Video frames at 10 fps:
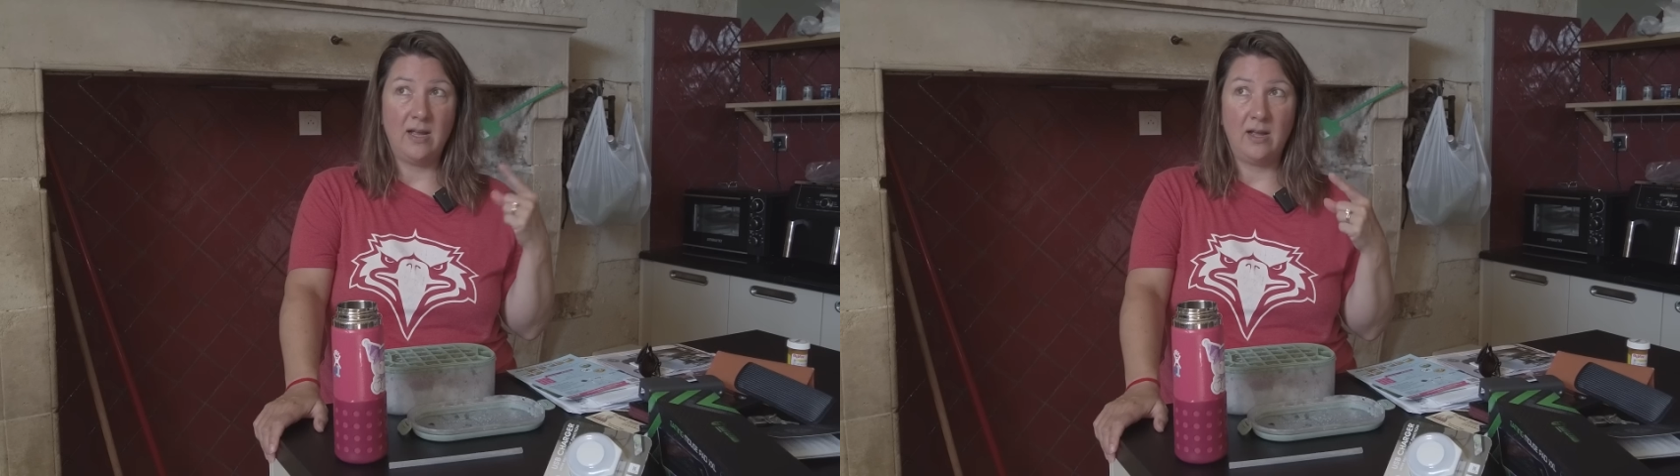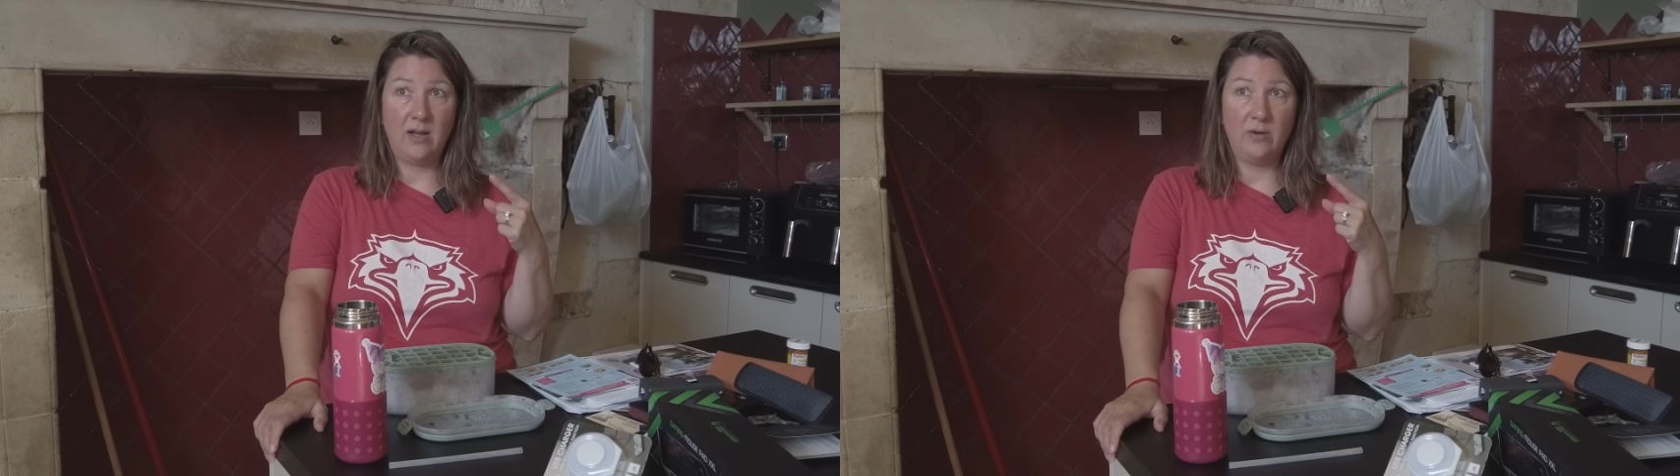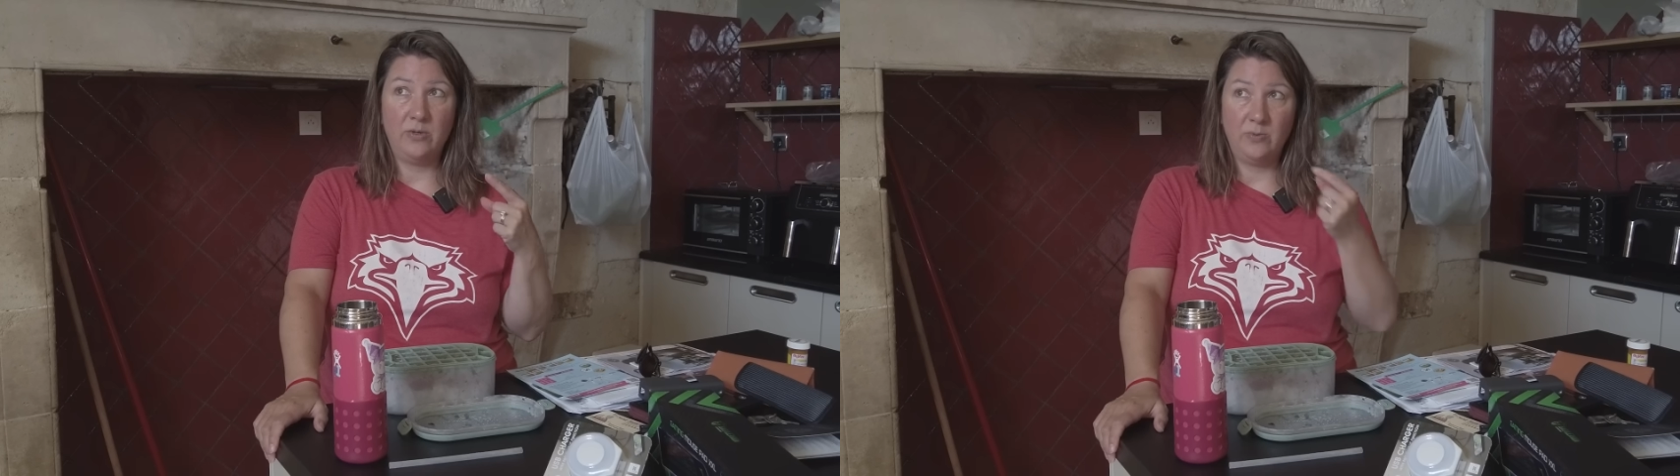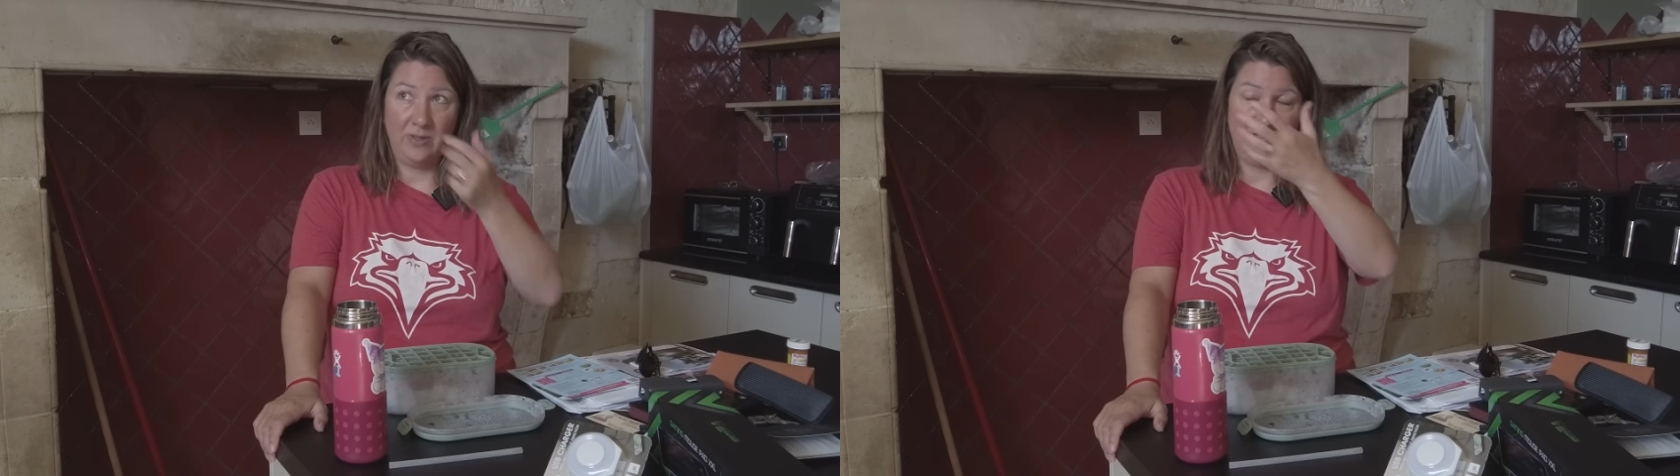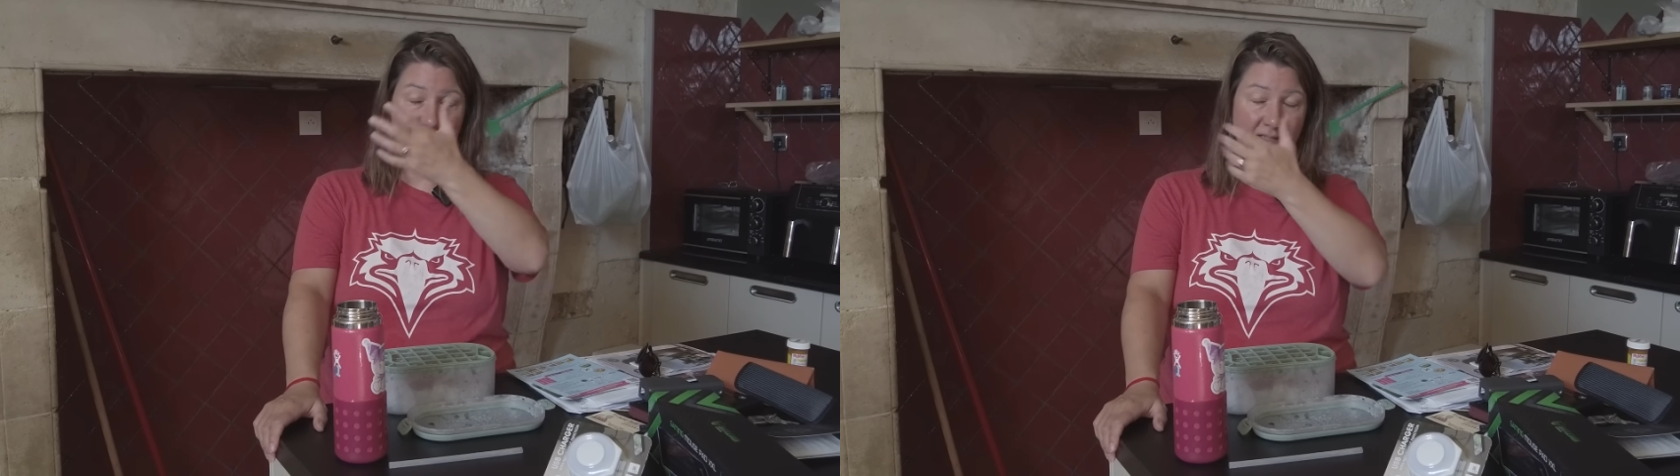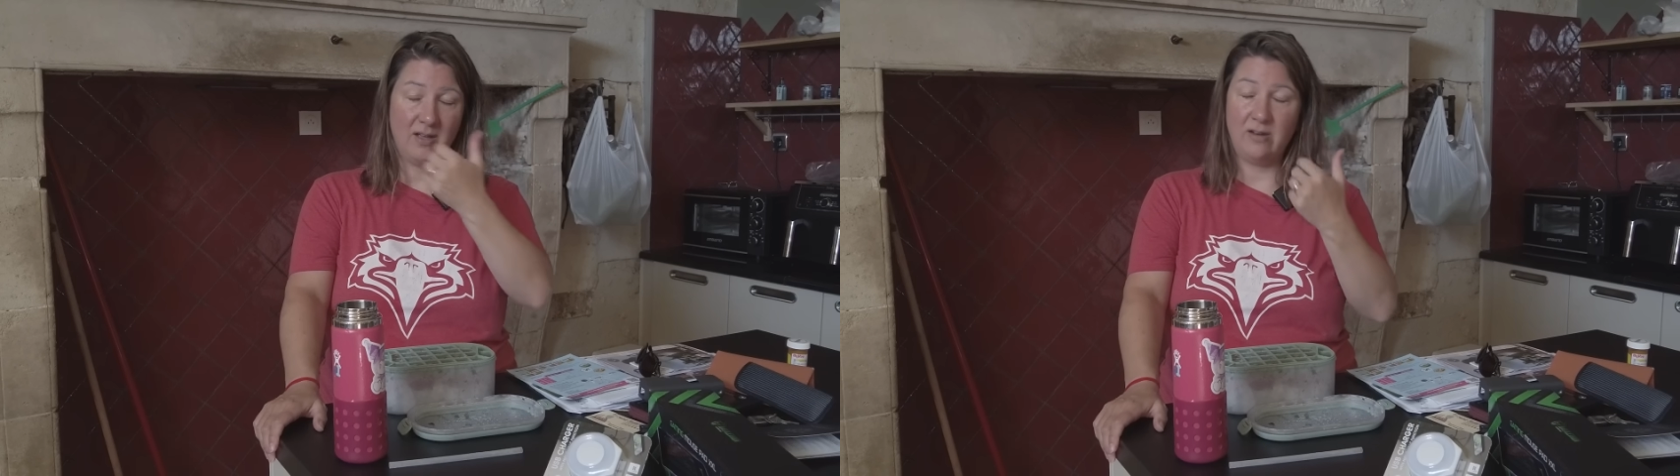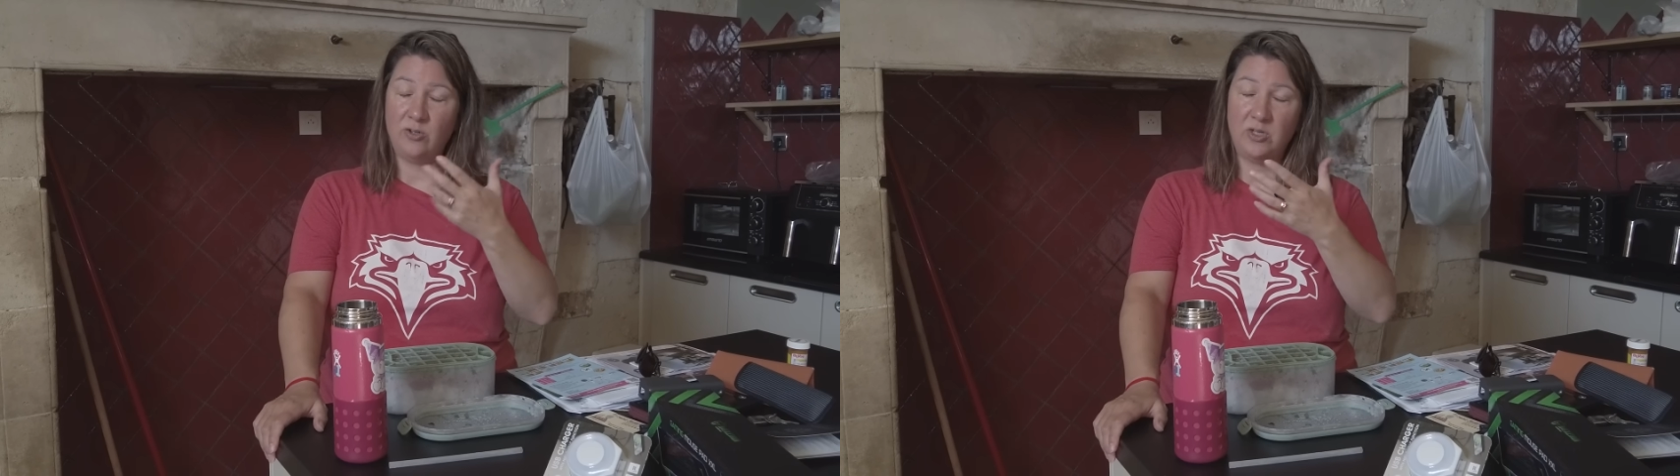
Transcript: the house with the sun